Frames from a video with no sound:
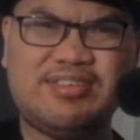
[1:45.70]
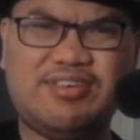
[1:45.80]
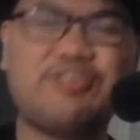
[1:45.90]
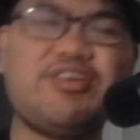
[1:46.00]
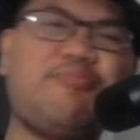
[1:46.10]

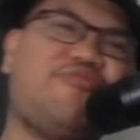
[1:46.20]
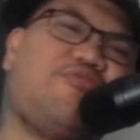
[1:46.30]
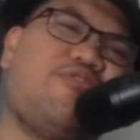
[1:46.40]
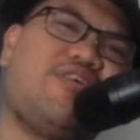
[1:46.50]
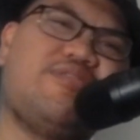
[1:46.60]
Oh yeah,
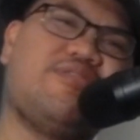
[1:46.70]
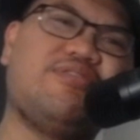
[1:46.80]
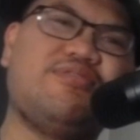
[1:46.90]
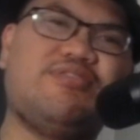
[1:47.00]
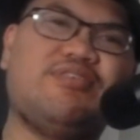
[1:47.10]
before I...
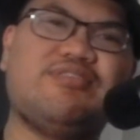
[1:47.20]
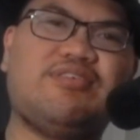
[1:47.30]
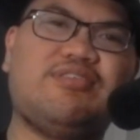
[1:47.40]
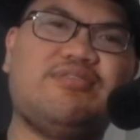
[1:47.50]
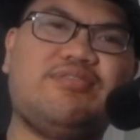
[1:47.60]
Alright,
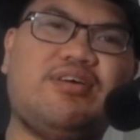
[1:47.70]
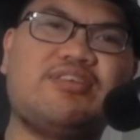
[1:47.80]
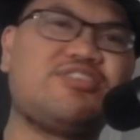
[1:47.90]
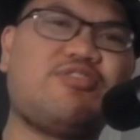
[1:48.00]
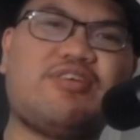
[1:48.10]
I'll
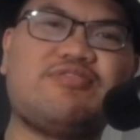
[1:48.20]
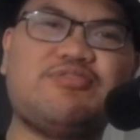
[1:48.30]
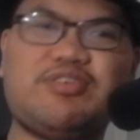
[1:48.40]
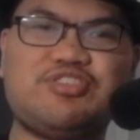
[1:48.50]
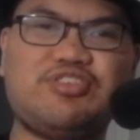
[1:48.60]
just talk after
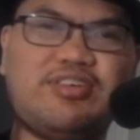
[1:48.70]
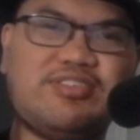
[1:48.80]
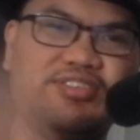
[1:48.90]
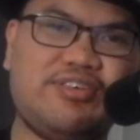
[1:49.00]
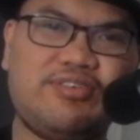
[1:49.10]
the Russian
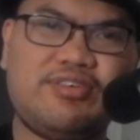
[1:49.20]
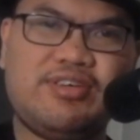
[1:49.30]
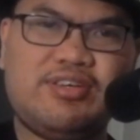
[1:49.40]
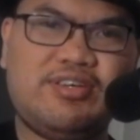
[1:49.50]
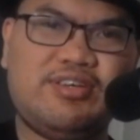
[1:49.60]
guys. Yeah.
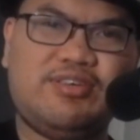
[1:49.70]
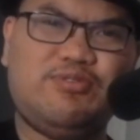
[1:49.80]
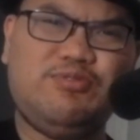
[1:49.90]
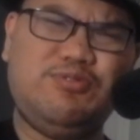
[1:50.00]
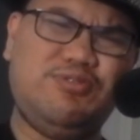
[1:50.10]

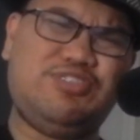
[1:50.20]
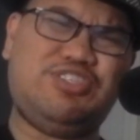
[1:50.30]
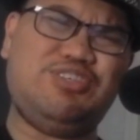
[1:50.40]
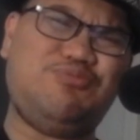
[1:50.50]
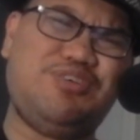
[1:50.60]
Ooh,
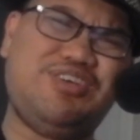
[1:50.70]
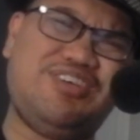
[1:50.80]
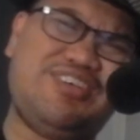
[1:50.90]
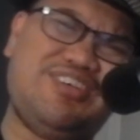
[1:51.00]
Shinwi!